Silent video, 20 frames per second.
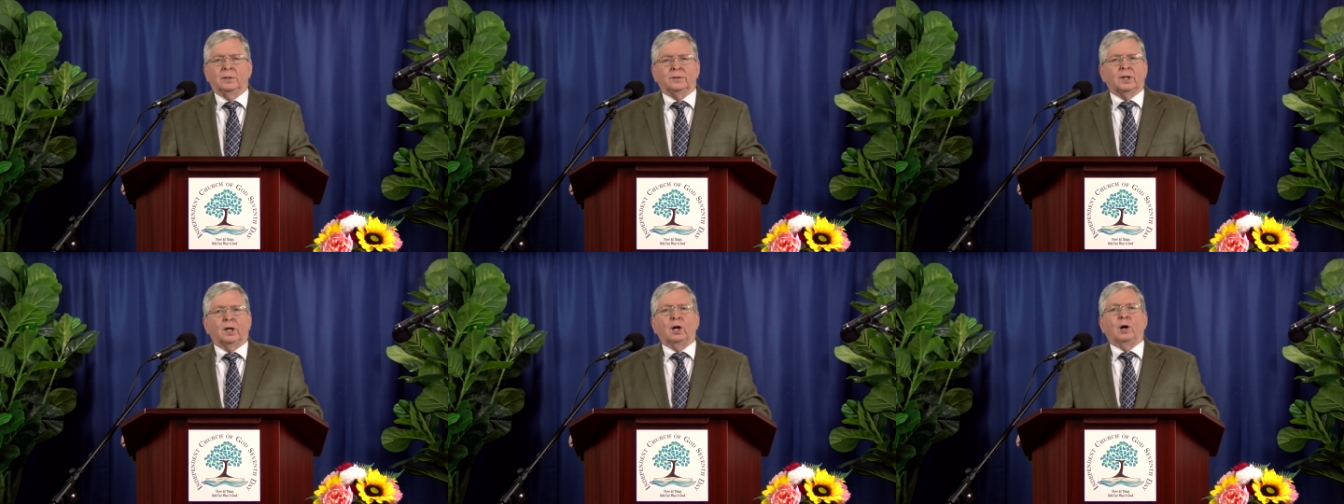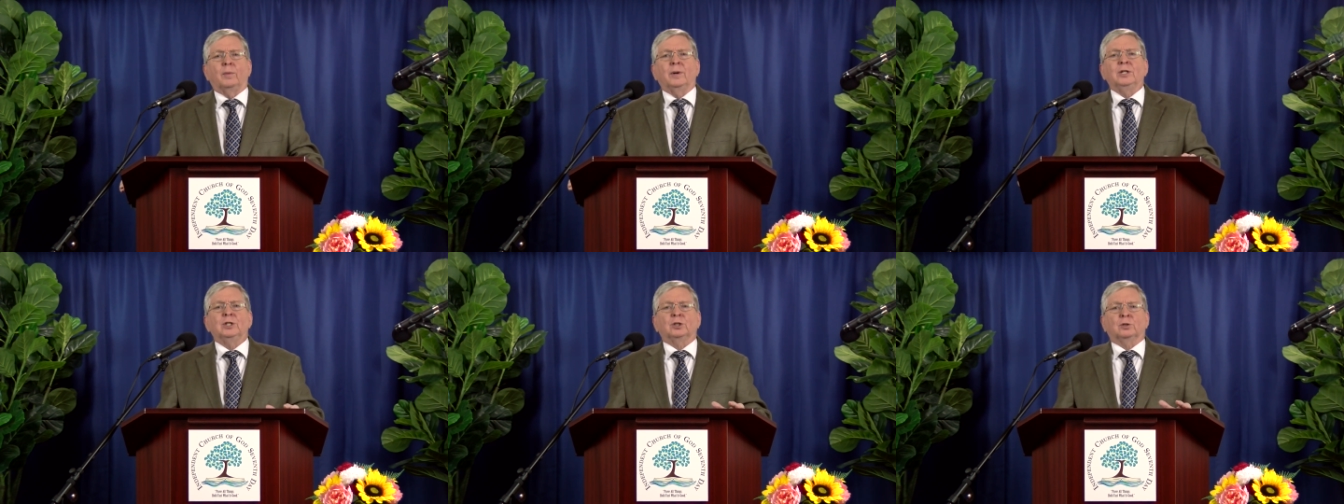Not
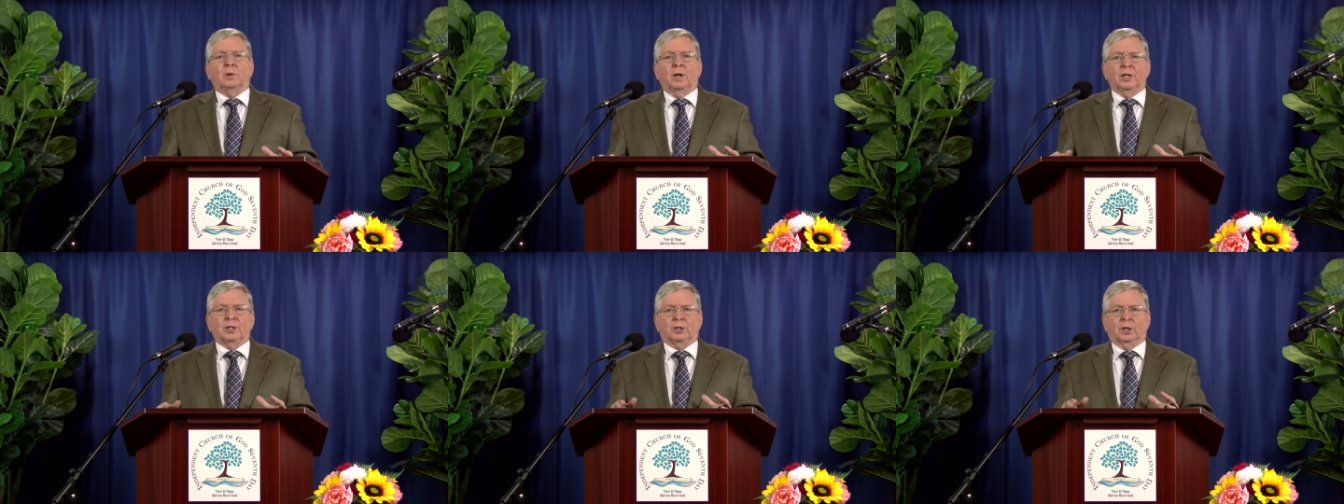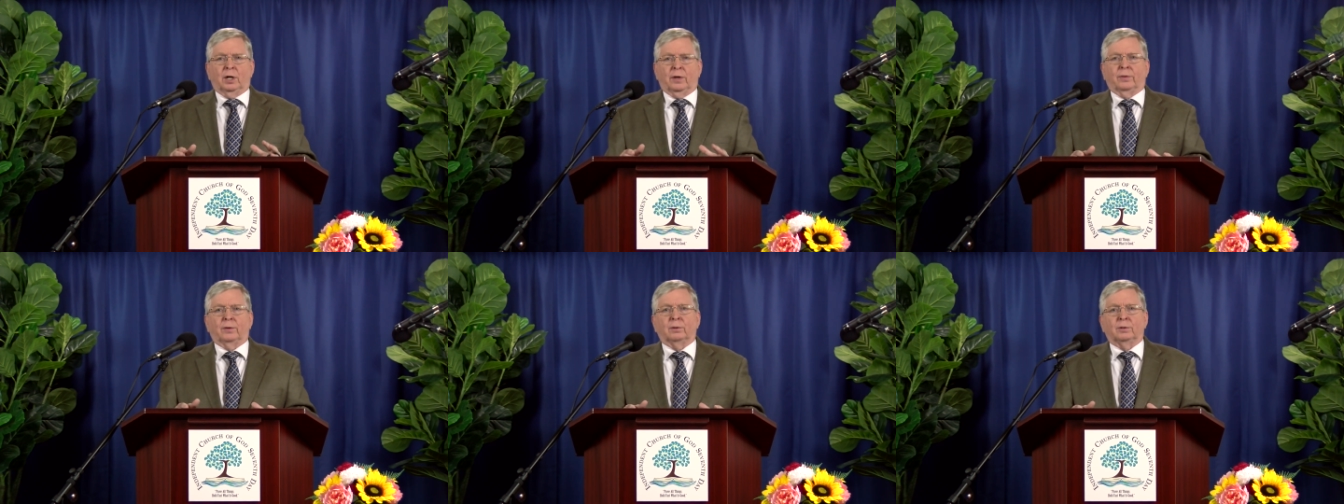always
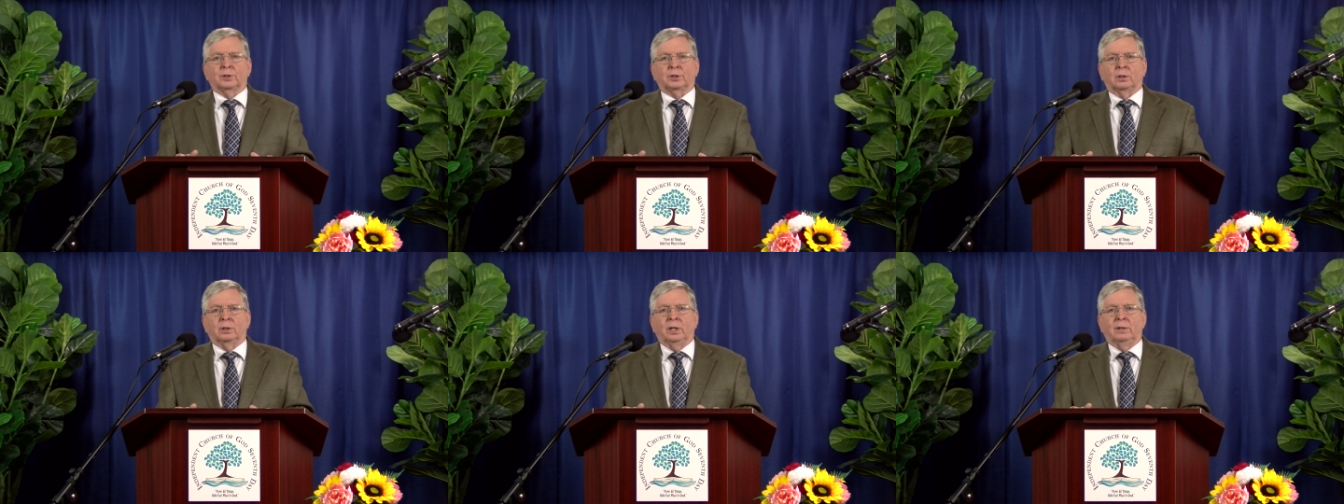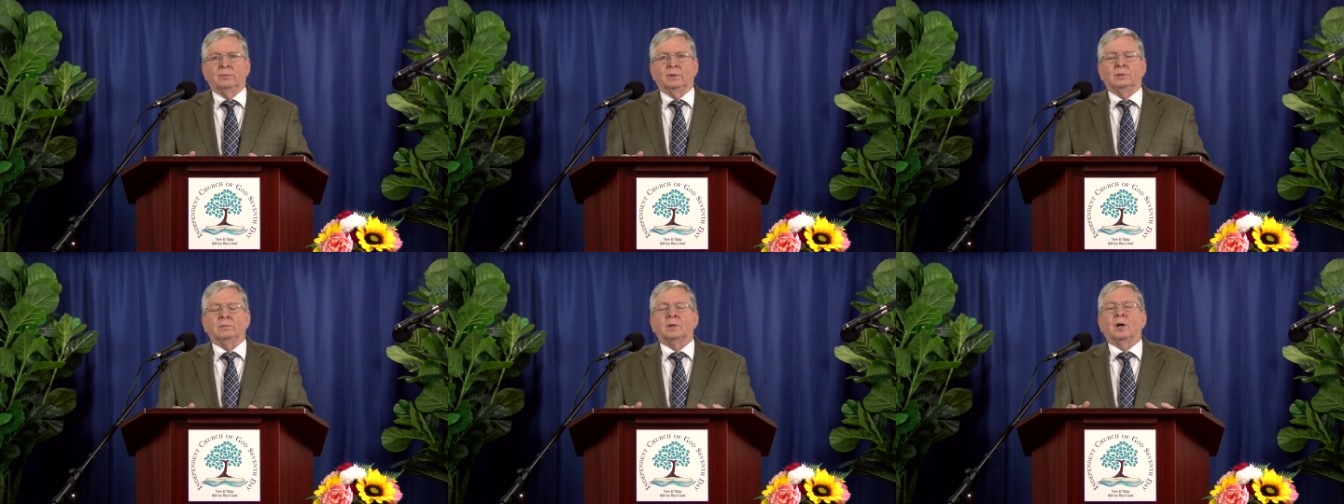trust others or
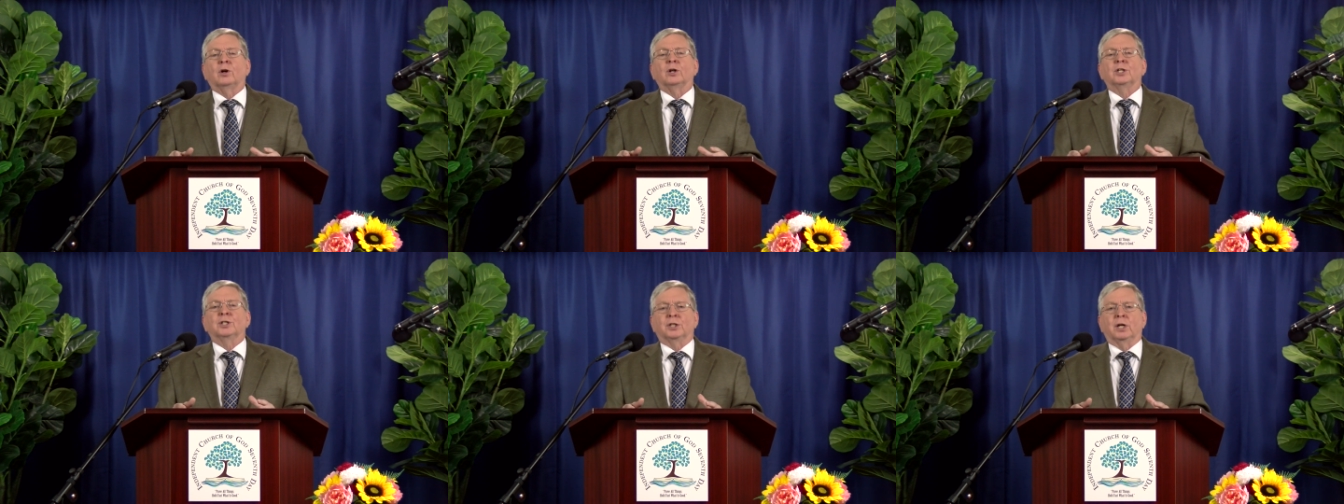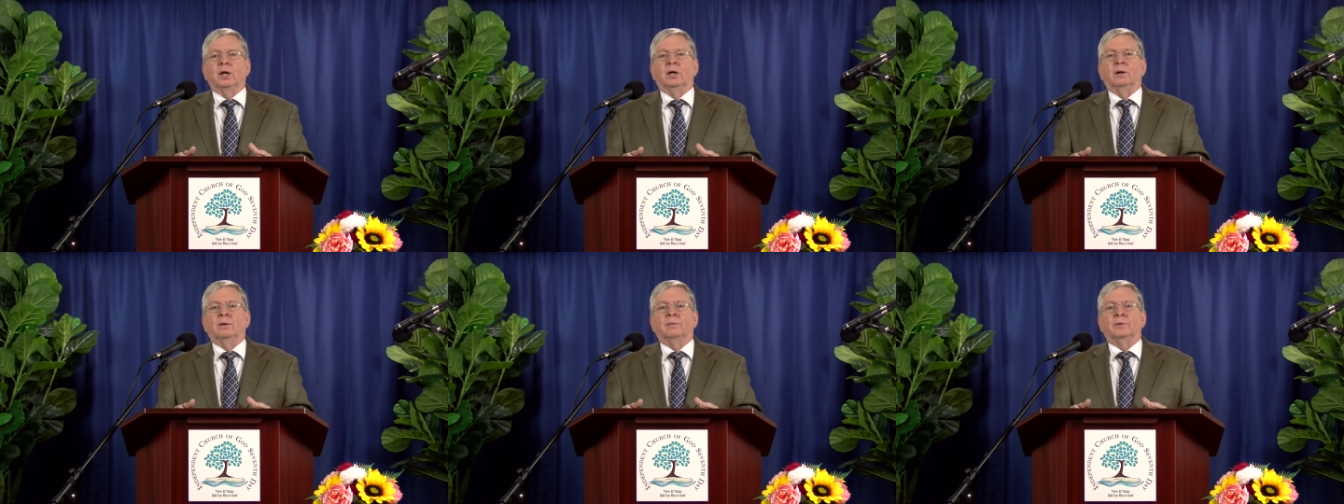even
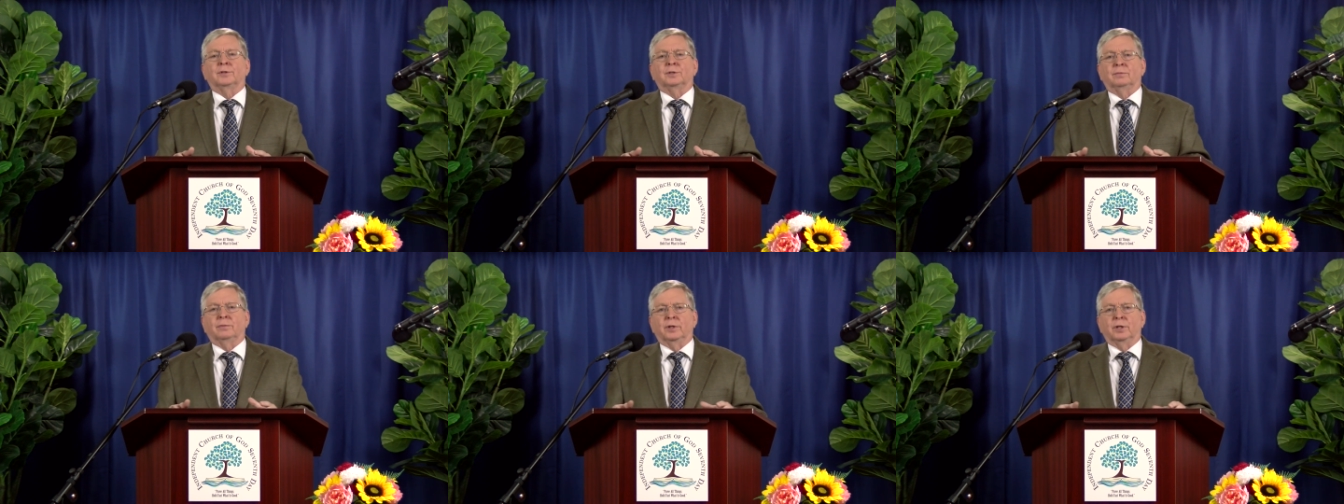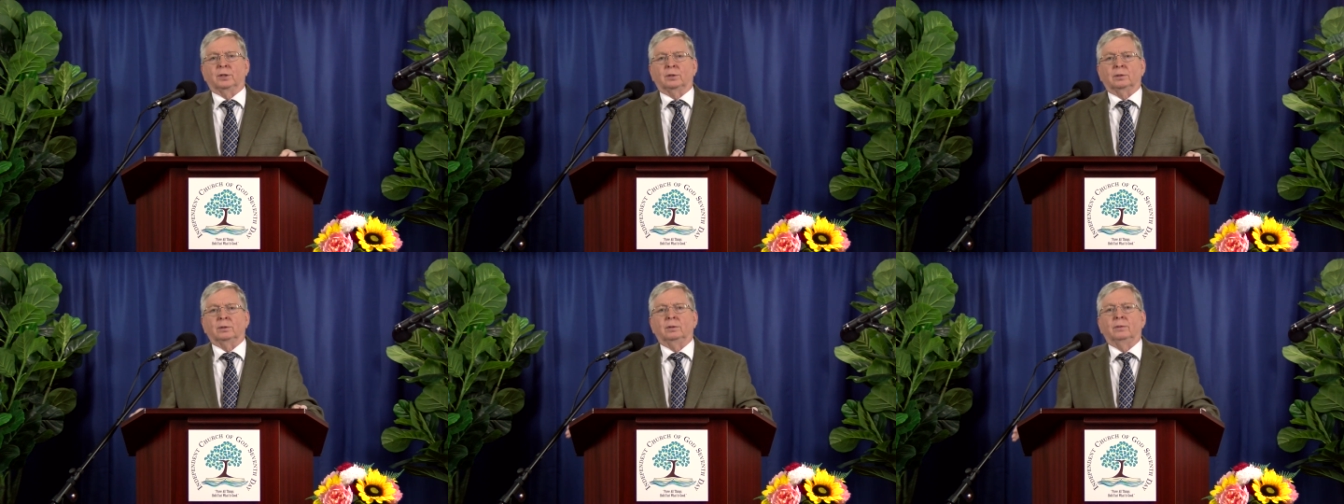ourselves for
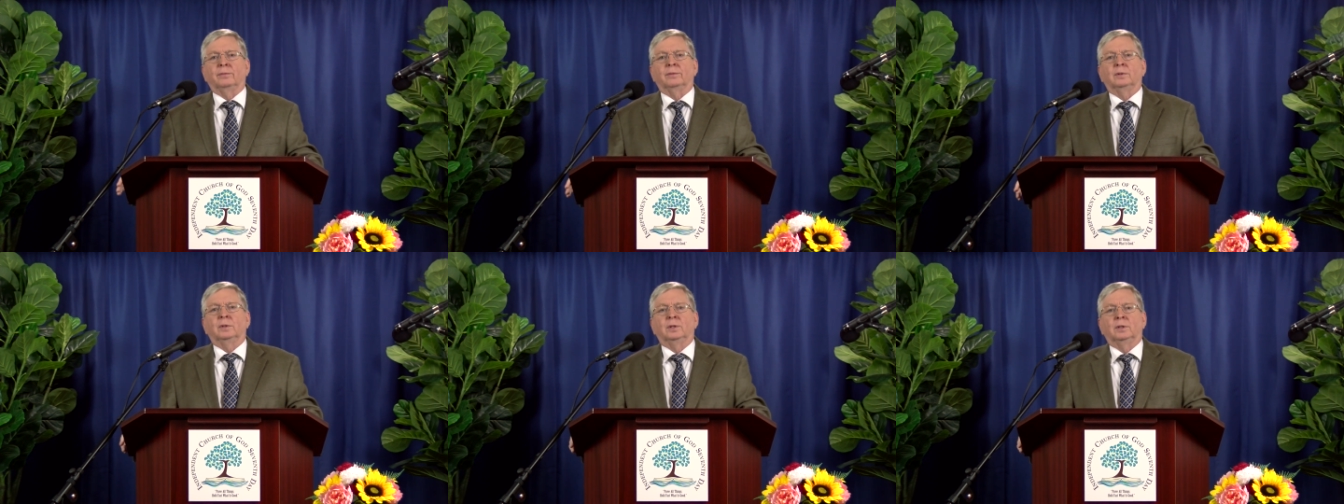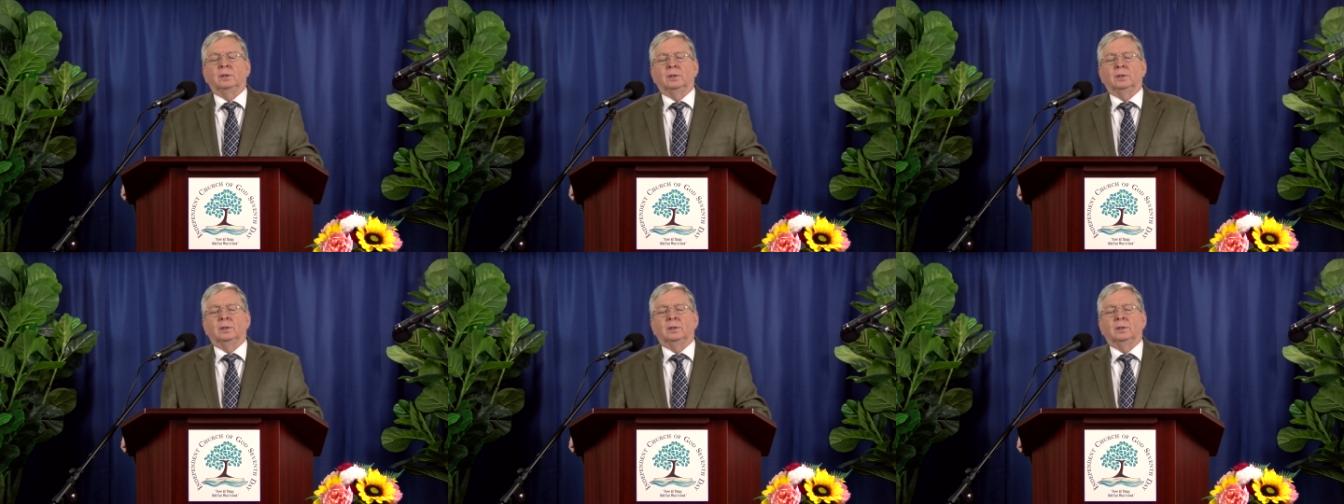the truth.